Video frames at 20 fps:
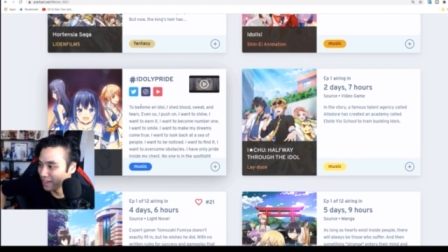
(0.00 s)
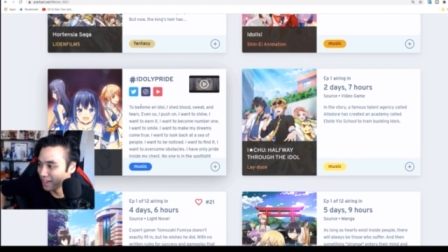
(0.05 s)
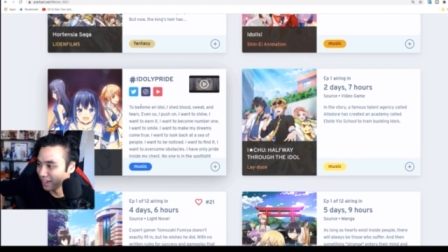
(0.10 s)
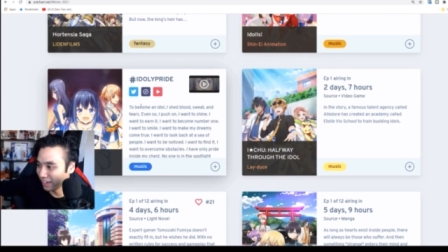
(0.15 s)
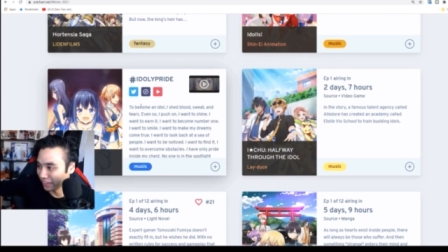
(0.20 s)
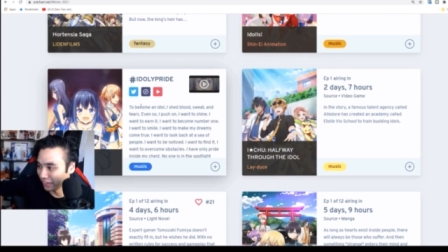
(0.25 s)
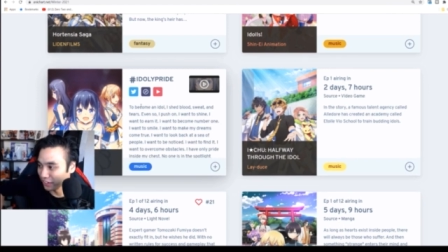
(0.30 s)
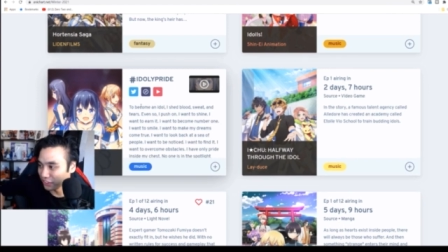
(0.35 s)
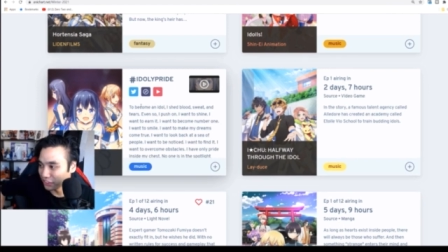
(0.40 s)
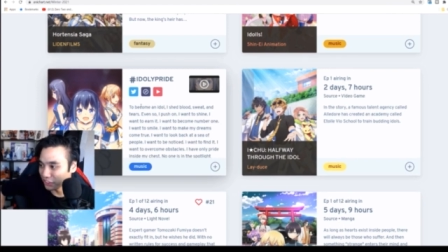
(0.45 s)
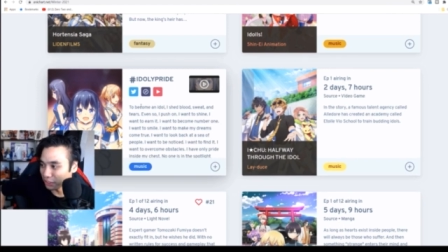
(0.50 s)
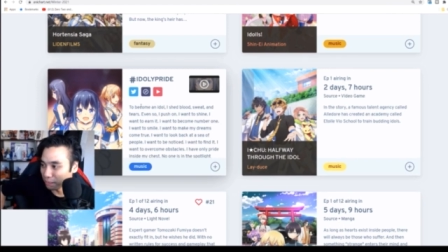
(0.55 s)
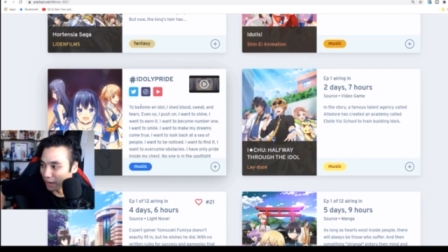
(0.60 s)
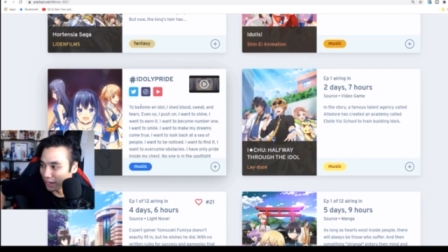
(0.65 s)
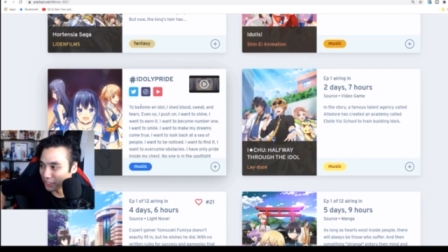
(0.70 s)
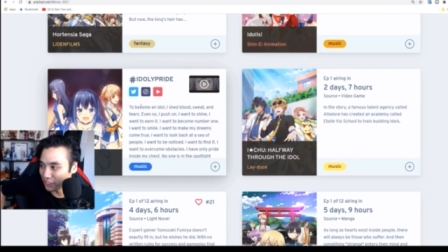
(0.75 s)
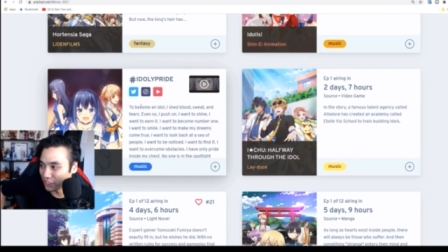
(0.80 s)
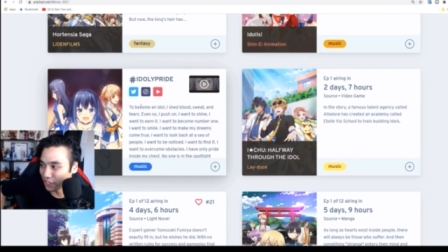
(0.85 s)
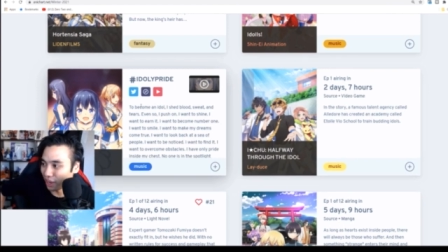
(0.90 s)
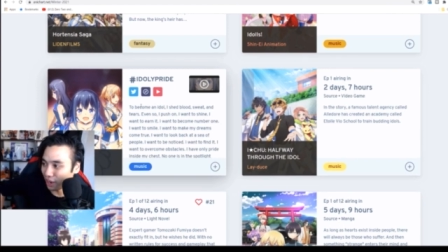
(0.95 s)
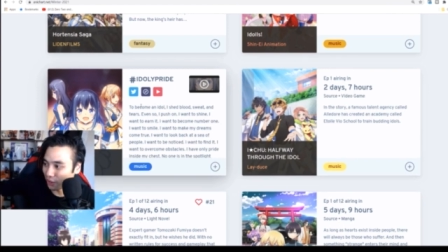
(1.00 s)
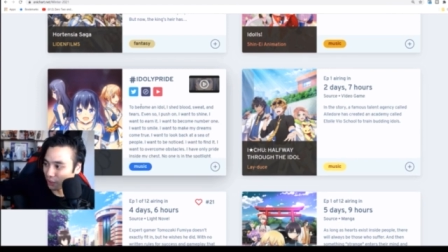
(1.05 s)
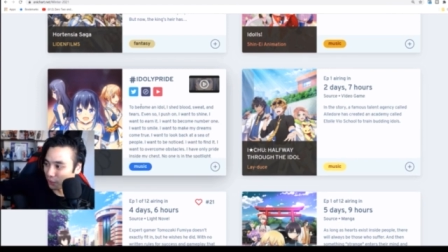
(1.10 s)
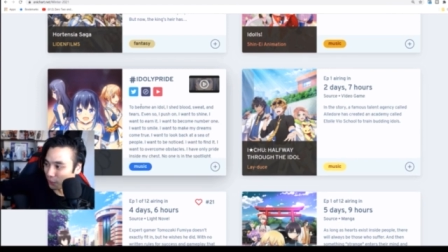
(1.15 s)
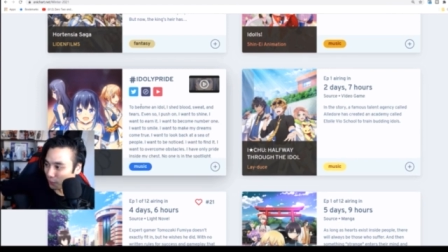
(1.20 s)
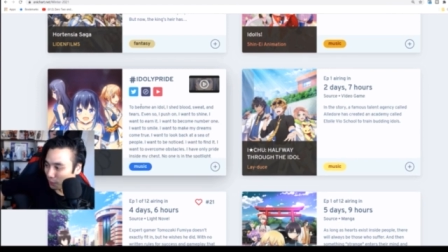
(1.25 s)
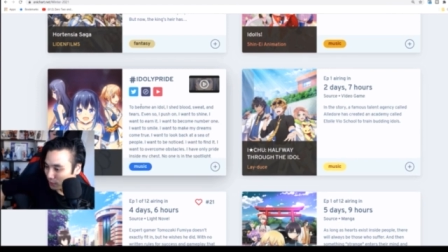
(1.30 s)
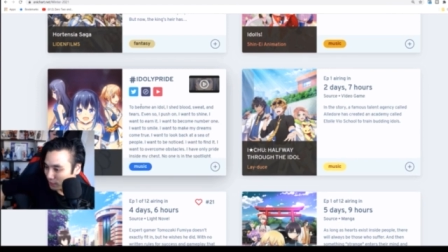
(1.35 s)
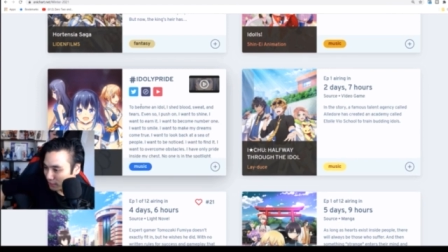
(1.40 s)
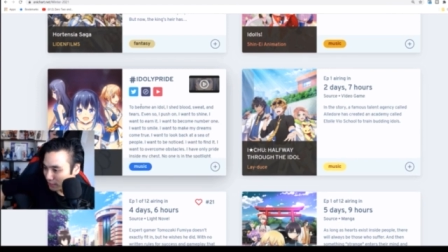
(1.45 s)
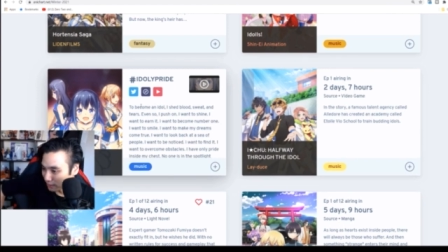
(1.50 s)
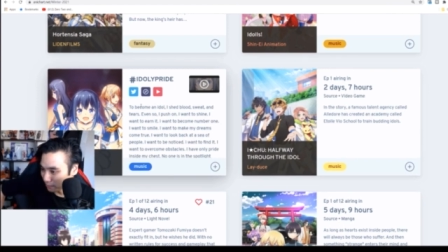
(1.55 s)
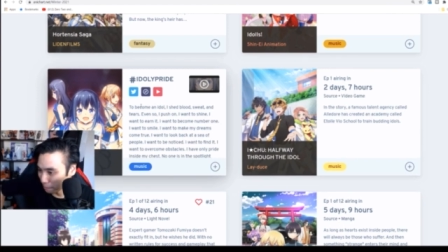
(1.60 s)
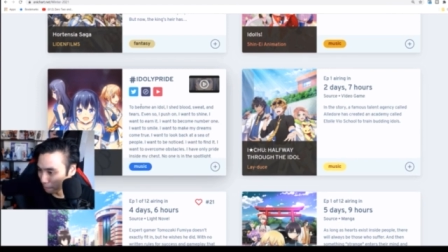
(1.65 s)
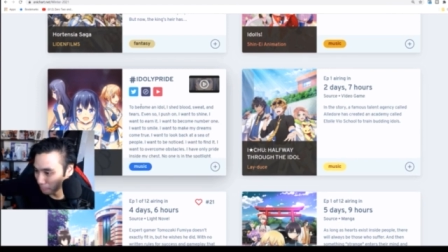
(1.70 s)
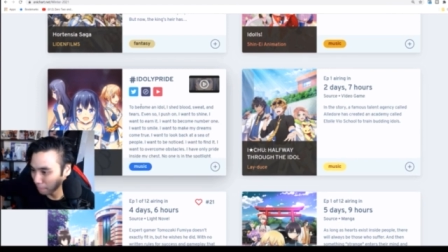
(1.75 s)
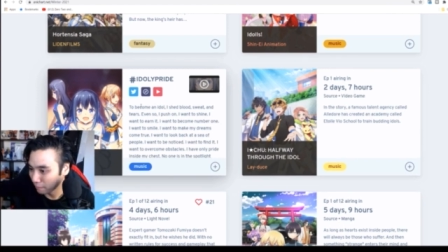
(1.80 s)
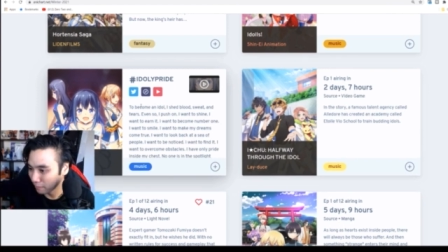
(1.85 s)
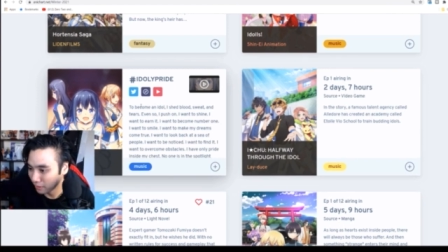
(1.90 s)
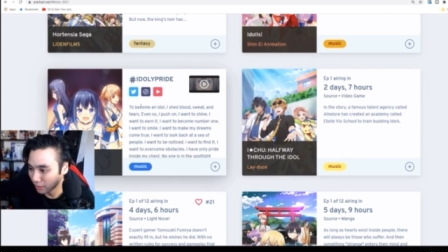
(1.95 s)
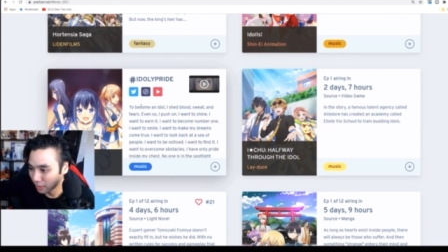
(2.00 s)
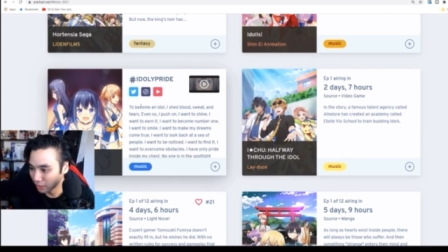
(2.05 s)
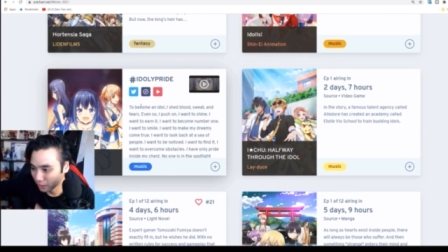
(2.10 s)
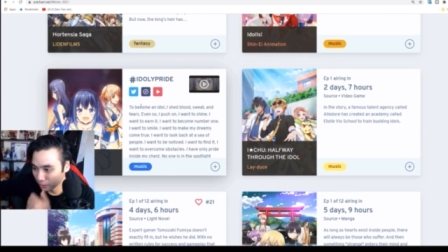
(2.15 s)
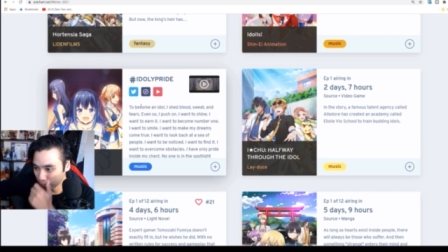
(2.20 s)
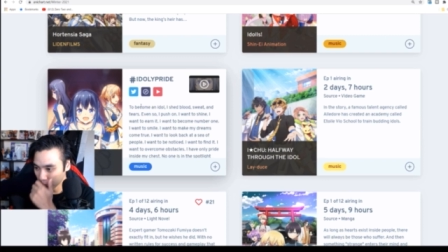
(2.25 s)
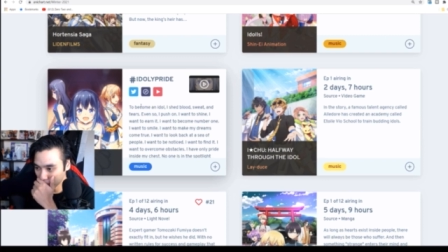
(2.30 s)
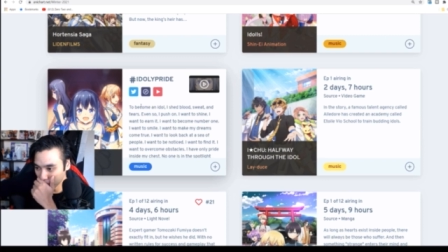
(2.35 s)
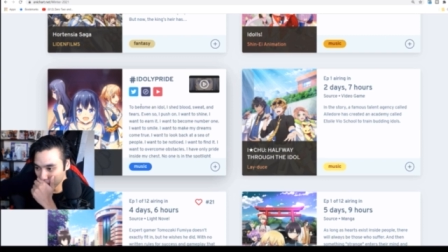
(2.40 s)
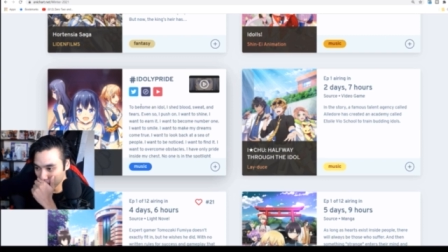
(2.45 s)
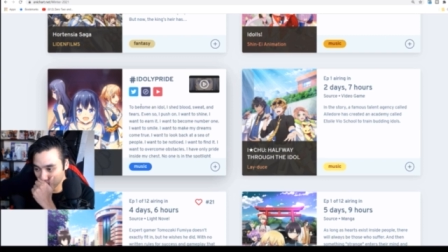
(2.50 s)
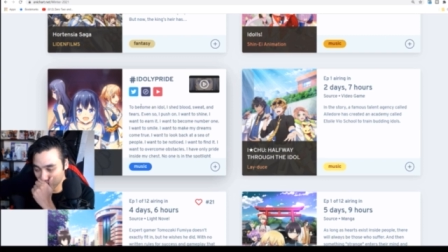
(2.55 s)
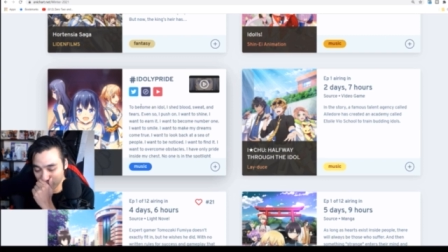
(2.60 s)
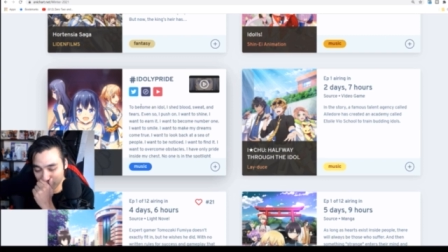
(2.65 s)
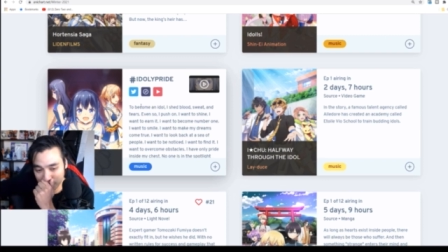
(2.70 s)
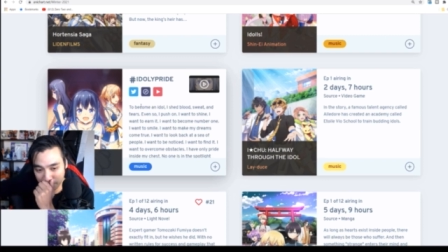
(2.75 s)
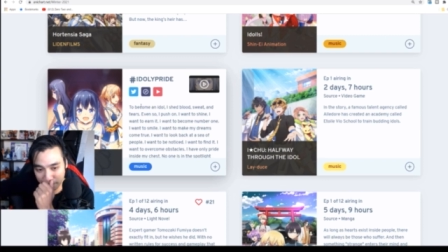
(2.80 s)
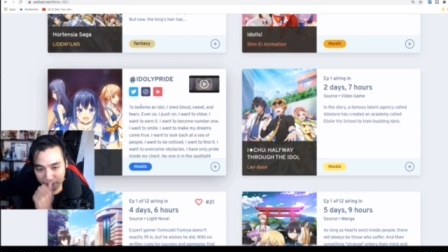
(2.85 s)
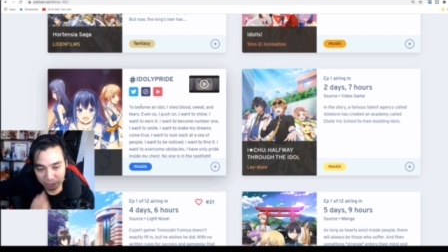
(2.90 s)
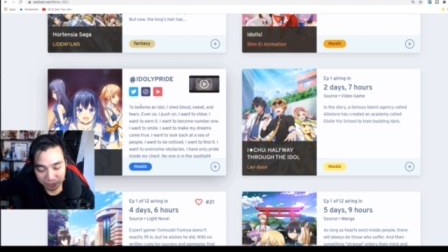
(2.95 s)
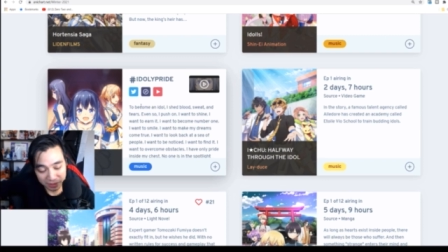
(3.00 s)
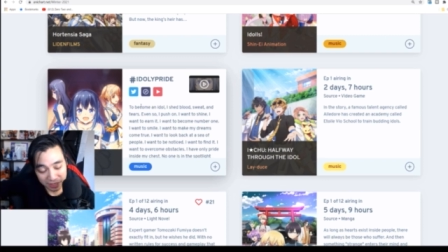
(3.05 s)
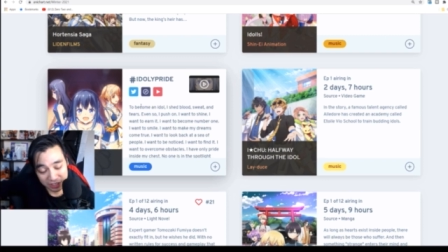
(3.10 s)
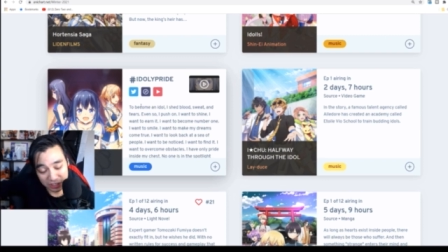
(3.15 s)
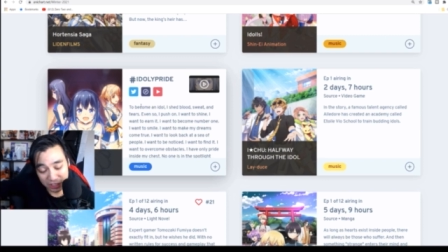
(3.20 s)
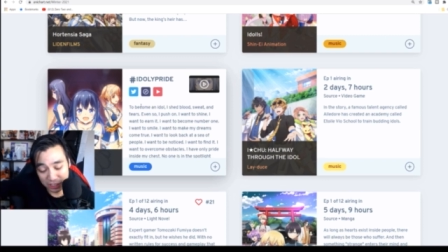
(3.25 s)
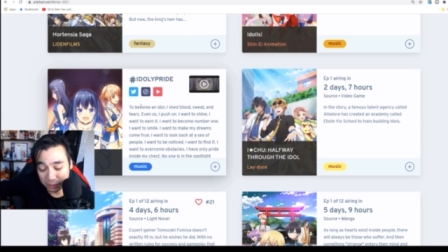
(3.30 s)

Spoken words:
This is my dark horse. This